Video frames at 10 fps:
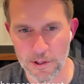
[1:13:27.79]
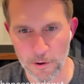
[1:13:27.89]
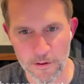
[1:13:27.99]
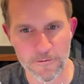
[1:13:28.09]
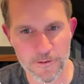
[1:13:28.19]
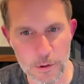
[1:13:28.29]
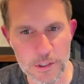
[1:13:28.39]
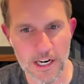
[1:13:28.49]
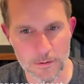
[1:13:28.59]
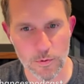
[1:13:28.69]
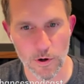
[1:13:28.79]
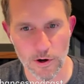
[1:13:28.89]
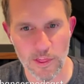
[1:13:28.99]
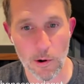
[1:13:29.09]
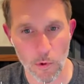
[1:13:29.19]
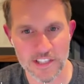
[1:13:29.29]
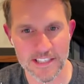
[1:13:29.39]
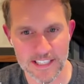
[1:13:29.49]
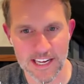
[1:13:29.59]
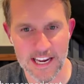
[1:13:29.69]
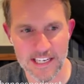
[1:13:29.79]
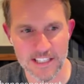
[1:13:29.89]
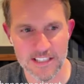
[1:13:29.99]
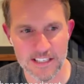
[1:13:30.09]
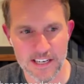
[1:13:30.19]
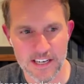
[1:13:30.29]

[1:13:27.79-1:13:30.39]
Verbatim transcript: But there are the few times where that wasn't the case.